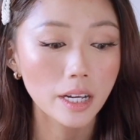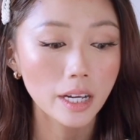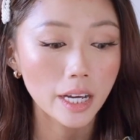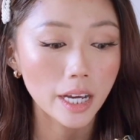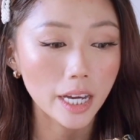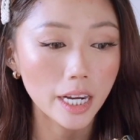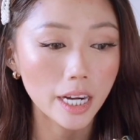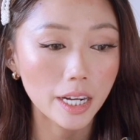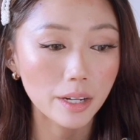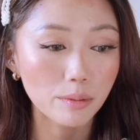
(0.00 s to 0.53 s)

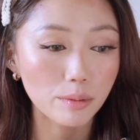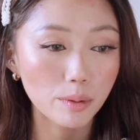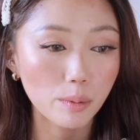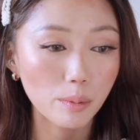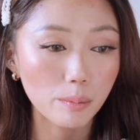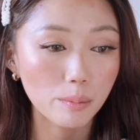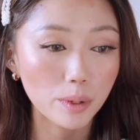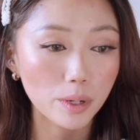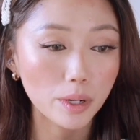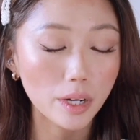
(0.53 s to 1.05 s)
And I
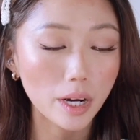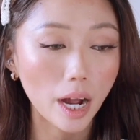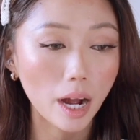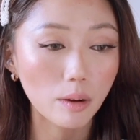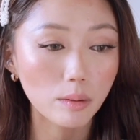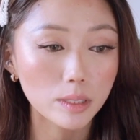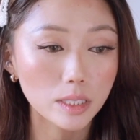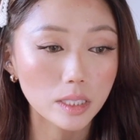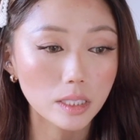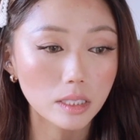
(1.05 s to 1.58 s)
remember I
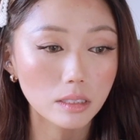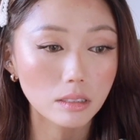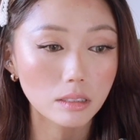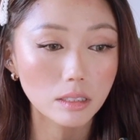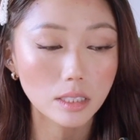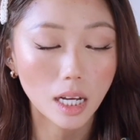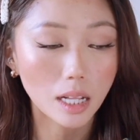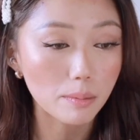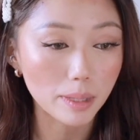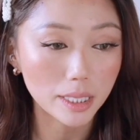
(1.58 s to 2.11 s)
was
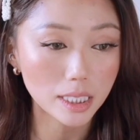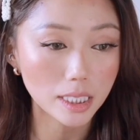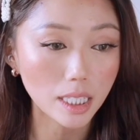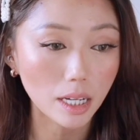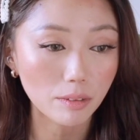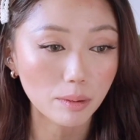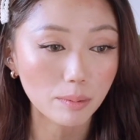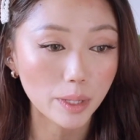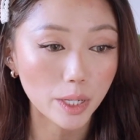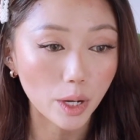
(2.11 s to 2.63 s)
telling myself,
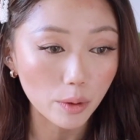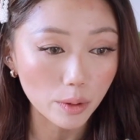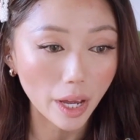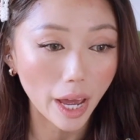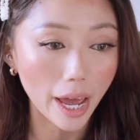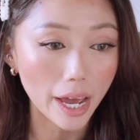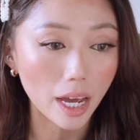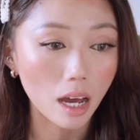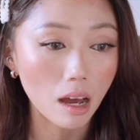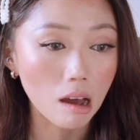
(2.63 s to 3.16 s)
I'm like,
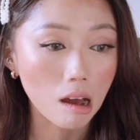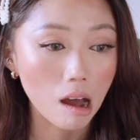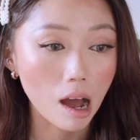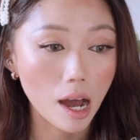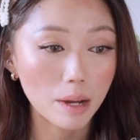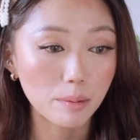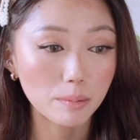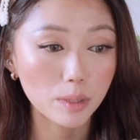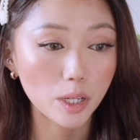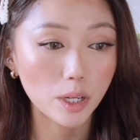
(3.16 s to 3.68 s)
okay,
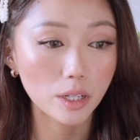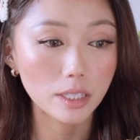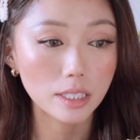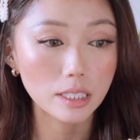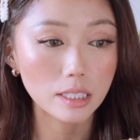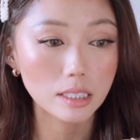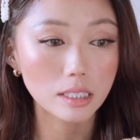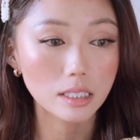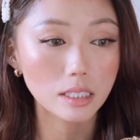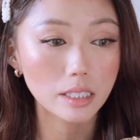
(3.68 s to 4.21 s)
I'm gonna
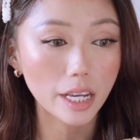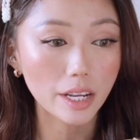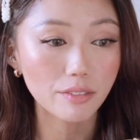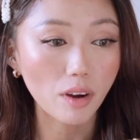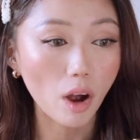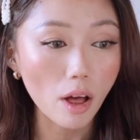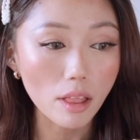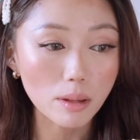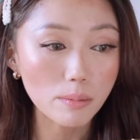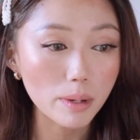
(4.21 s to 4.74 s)
save
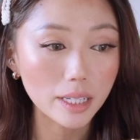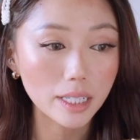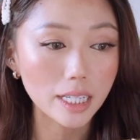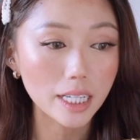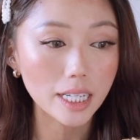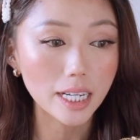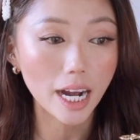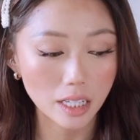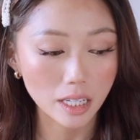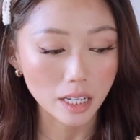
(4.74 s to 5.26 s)
all the money.
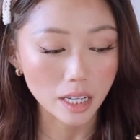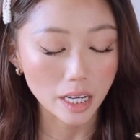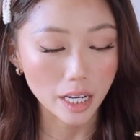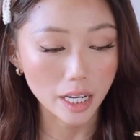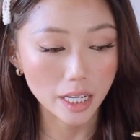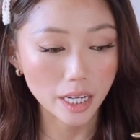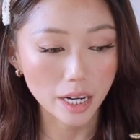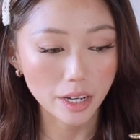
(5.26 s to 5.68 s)
And I